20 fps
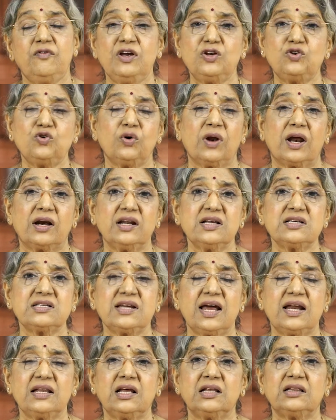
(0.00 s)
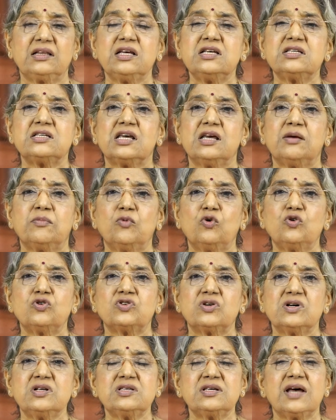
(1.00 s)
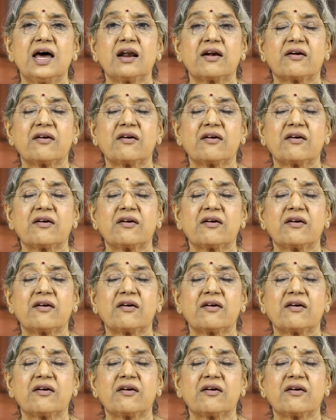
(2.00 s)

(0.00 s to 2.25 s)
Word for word: we should understand that these emotions are